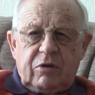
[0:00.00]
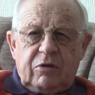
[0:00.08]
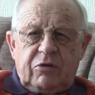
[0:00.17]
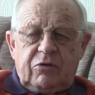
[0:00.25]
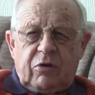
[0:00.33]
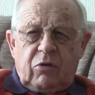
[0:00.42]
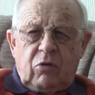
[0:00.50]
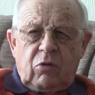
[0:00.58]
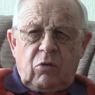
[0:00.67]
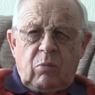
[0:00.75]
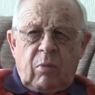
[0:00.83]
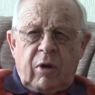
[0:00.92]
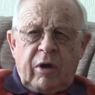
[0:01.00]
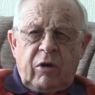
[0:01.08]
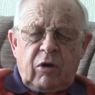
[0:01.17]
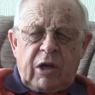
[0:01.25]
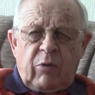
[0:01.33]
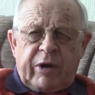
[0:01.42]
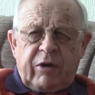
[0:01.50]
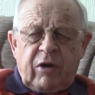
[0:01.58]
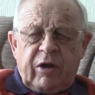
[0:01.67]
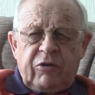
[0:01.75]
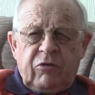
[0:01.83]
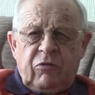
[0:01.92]
So my early
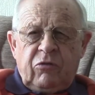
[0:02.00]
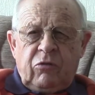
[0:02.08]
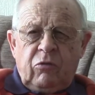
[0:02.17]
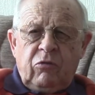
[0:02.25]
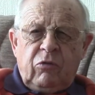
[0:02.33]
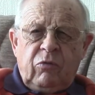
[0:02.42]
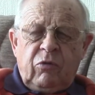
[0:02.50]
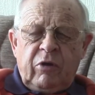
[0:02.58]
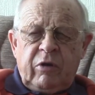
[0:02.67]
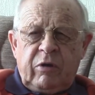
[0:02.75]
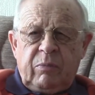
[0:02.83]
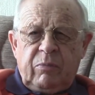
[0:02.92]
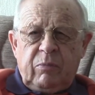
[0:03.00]
recollections of the